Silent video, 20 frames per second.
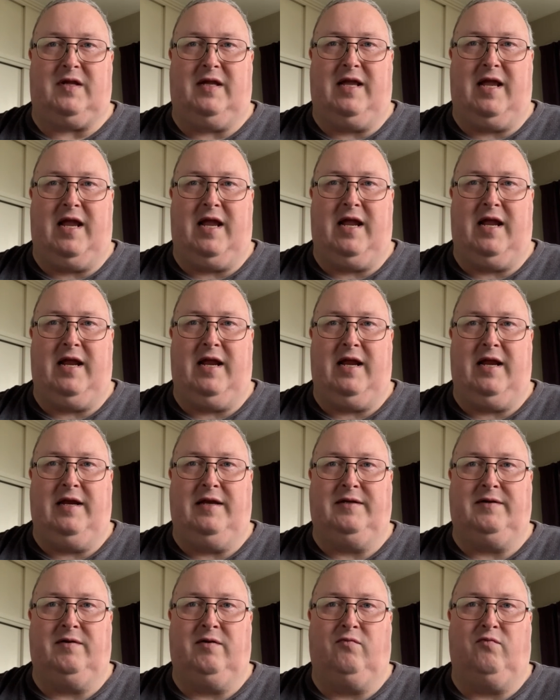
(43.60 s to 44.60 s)

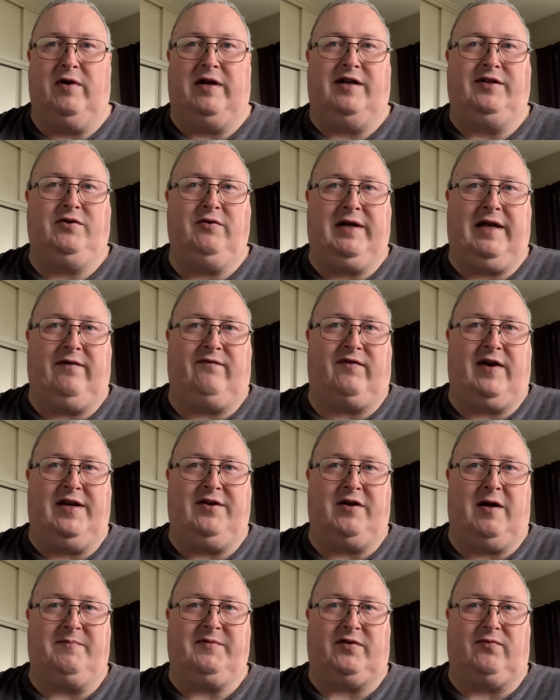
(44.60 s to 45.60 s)
when I do get free
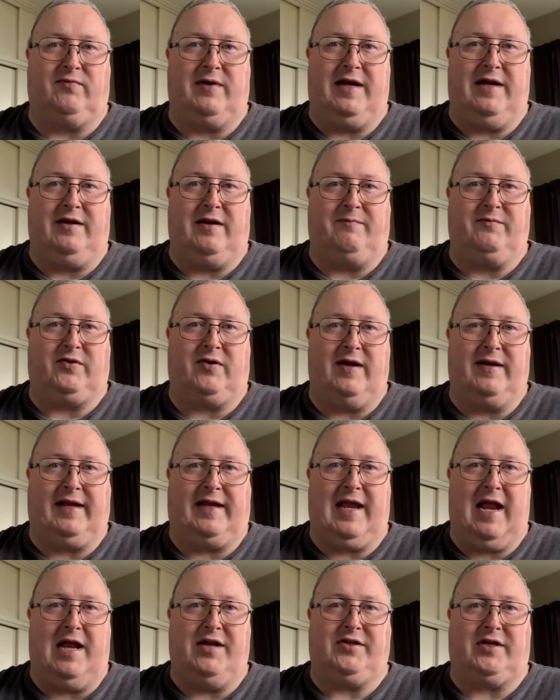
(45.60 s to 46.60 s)
time to read, I'm trying to
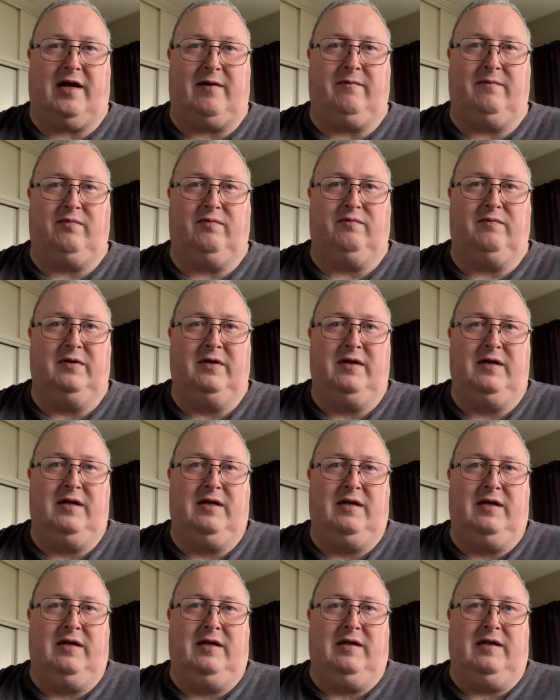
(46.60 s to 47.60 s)
catch up
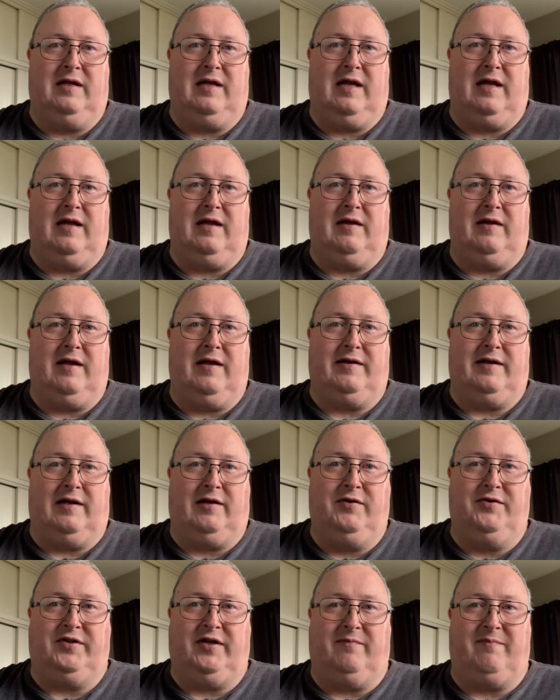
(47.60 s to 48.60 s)
in a
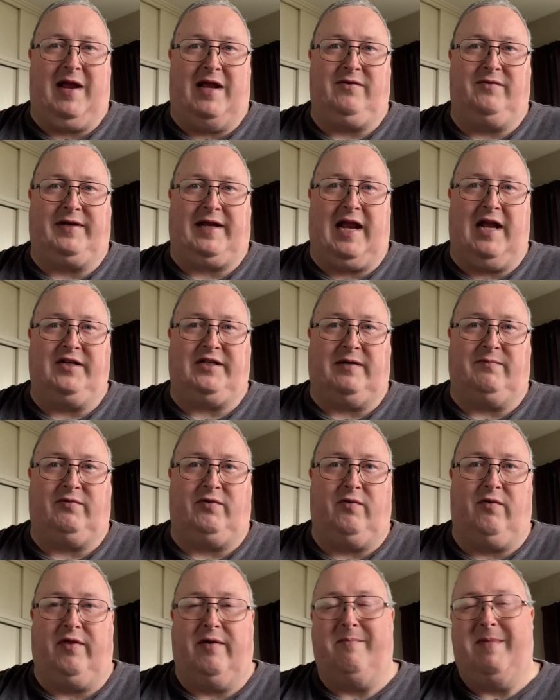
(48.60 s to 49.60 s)
losing battle to catch up with
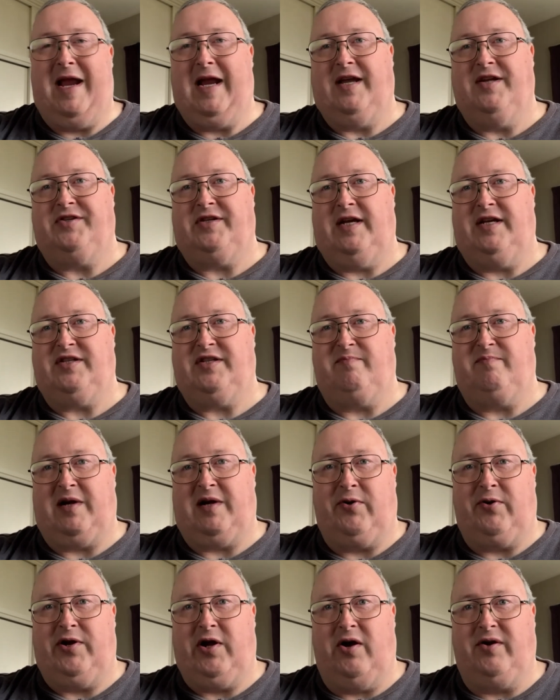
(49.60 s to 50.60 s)
all the magazines and
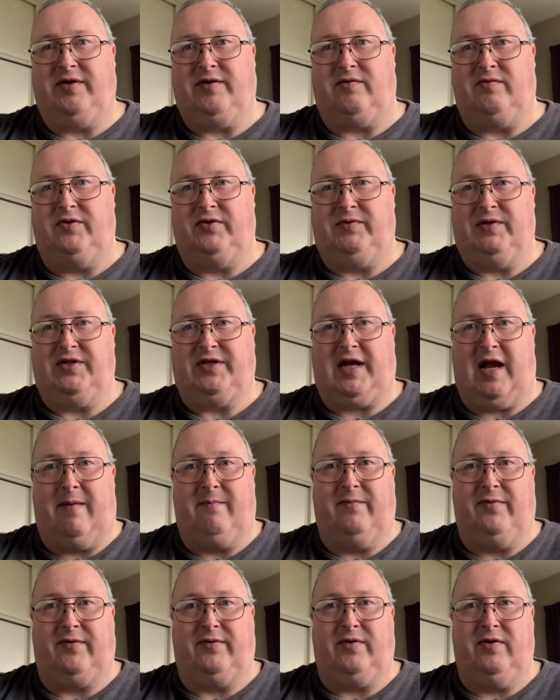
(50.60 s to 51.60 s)
periodicals which
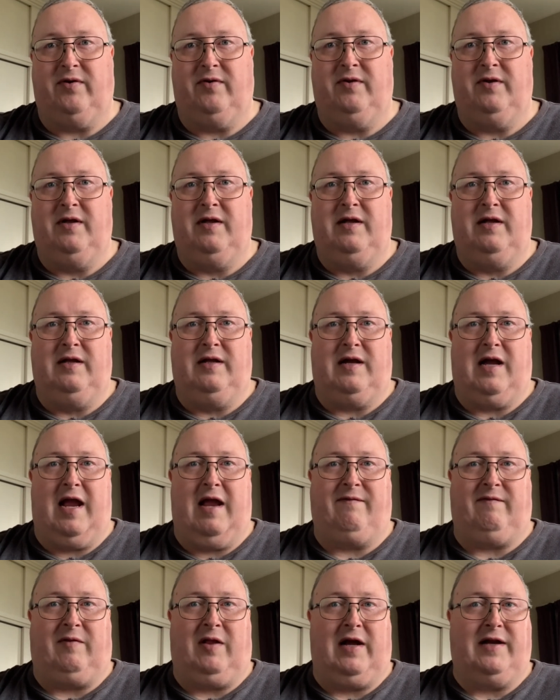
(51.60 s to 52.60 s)
come through. I
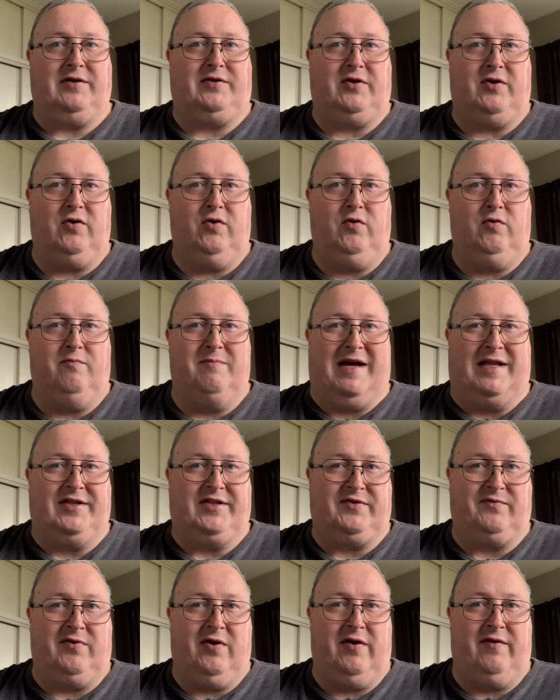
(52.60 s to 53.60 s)
have like 2
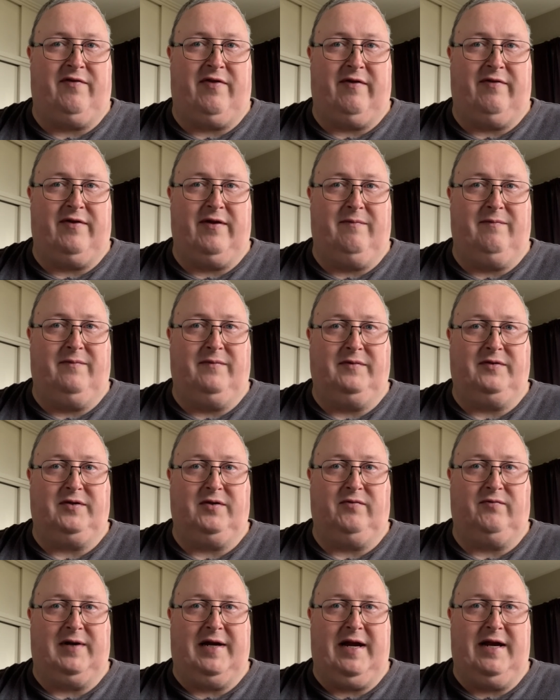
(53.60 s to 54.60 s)
months worth of them
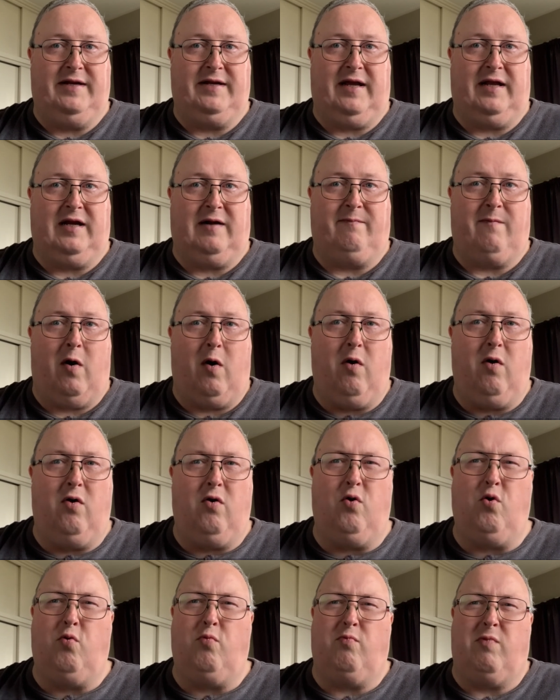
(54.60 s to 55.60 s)
to read and I'm
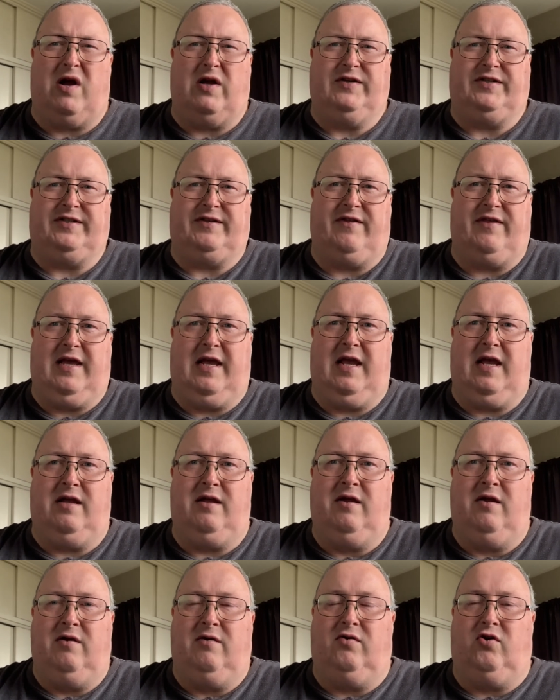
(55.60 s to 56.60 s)
almost there,
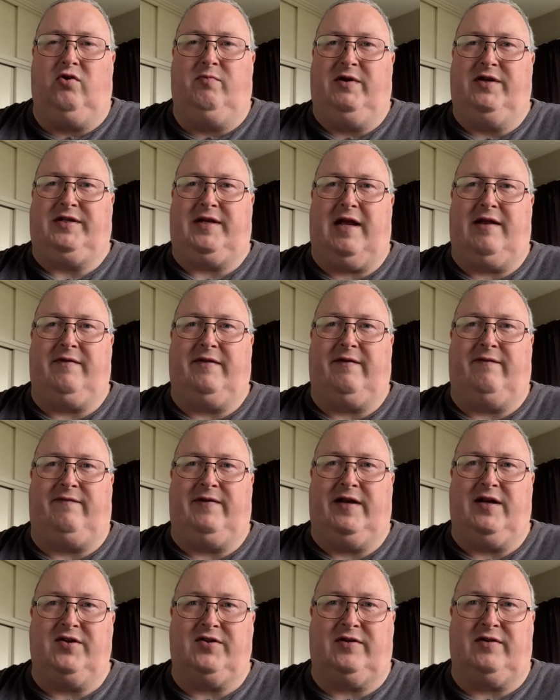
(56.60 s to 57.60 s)
almost at the
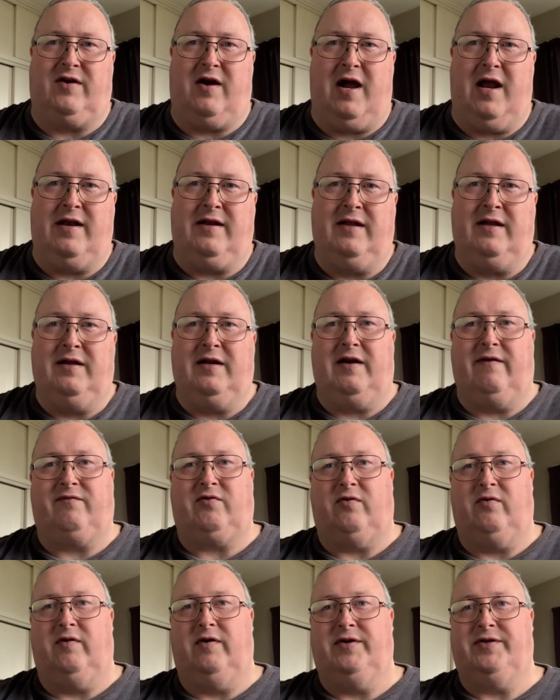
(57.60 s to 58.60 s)
finish line. Of
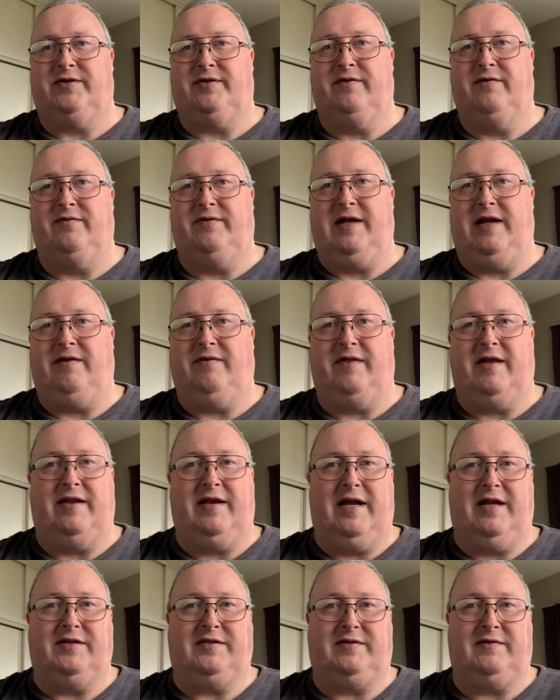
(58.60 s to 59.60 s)
course, then the
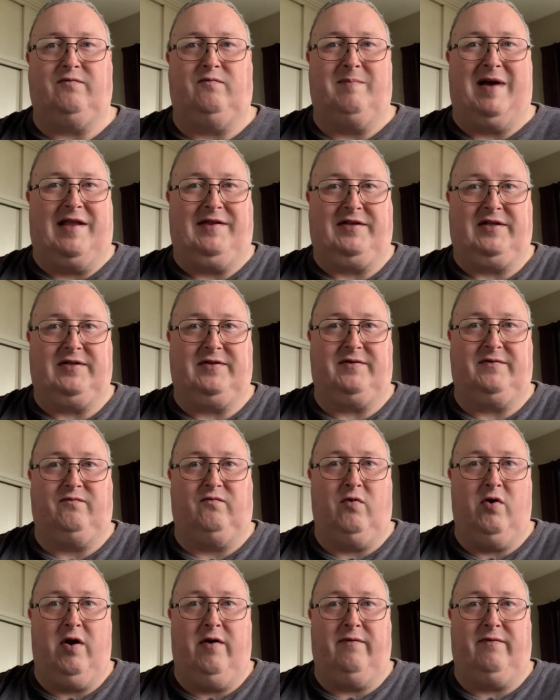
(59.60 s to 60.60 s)
next month's
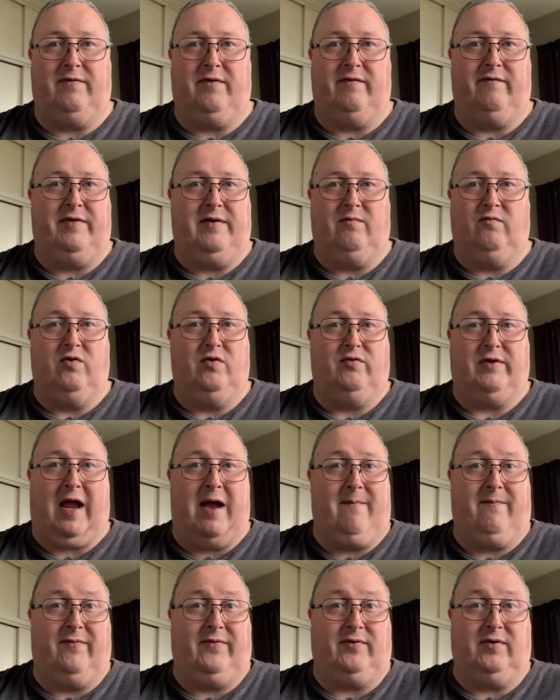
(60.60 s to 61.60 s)
worth of them will
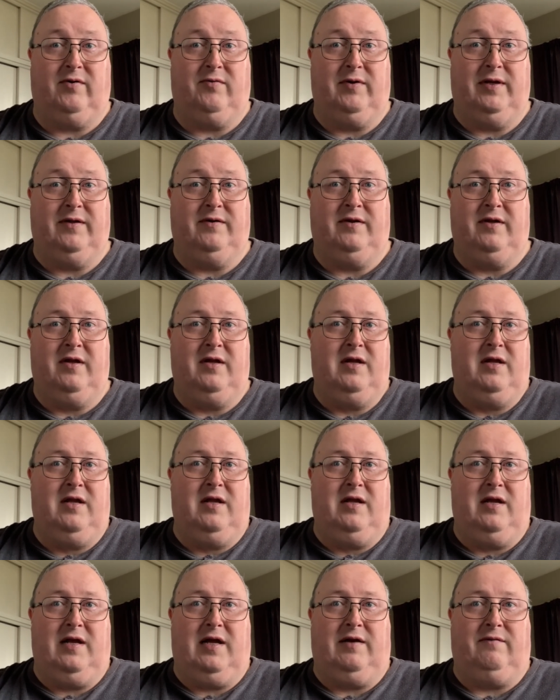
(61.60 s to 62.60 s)
come through
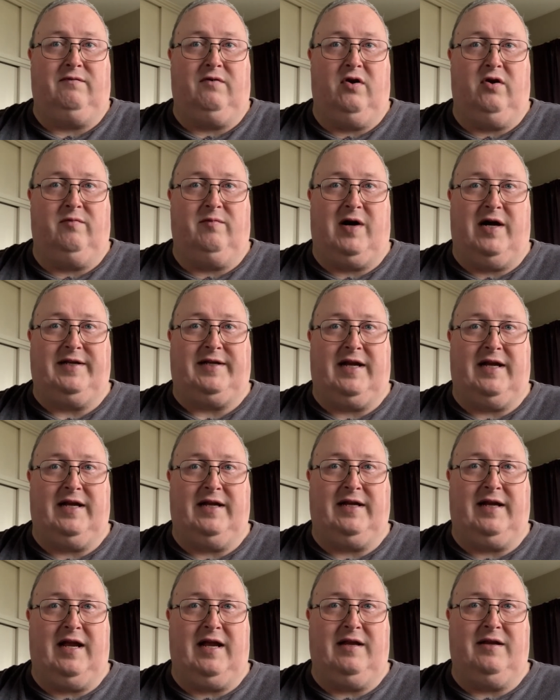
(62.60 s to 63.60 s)
and ruin my day
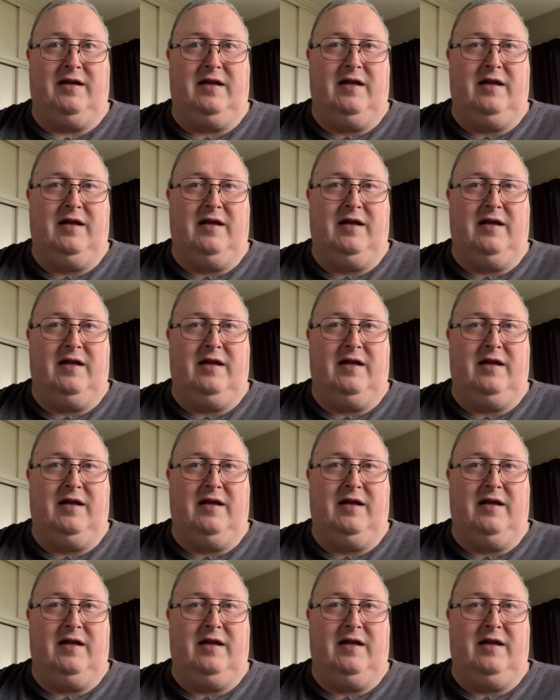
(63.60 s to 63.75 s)
again.